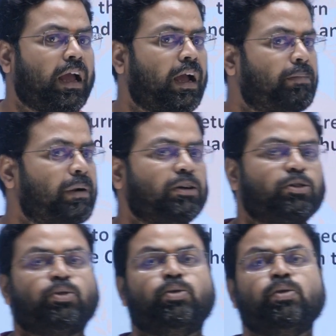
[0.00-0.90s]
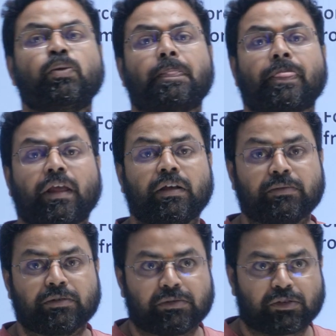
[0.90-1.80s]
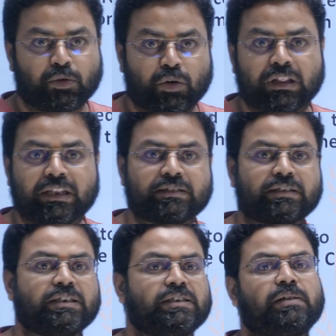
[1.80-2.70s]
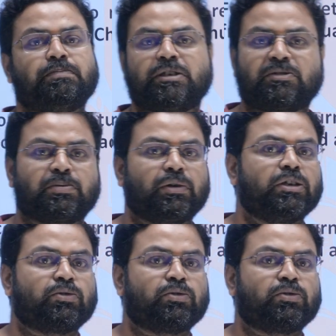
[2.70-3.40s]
able to rule this region peacefully.